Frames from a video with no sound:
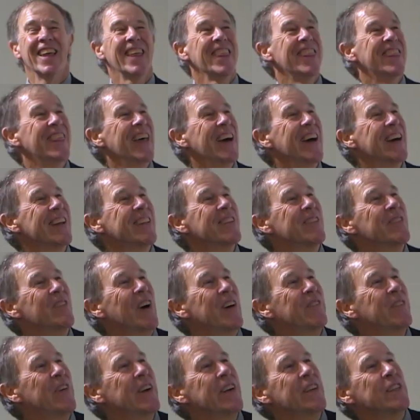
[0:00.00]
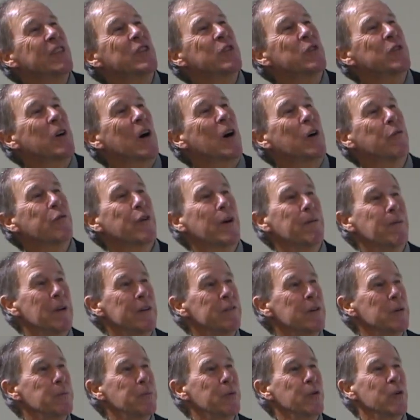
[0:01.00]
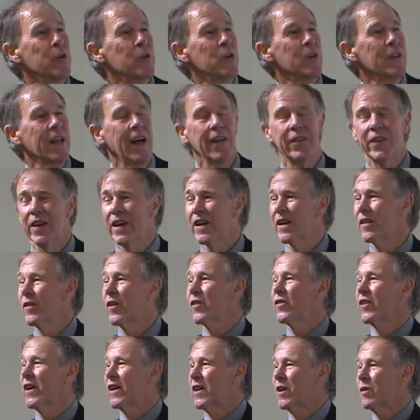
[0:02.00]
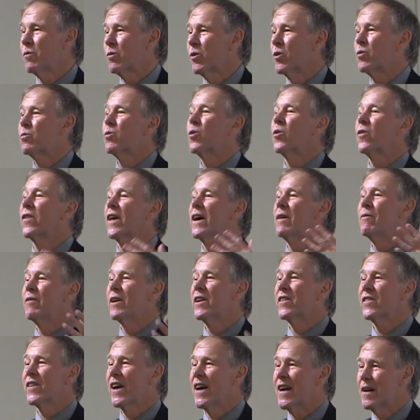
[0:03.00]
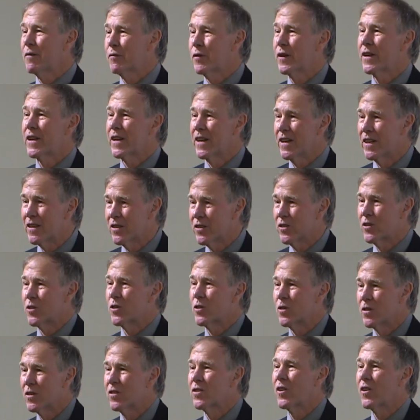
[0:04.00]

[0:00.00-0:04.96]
That my parents are from Liverpool. At the end of the Second World War, they went to Africa to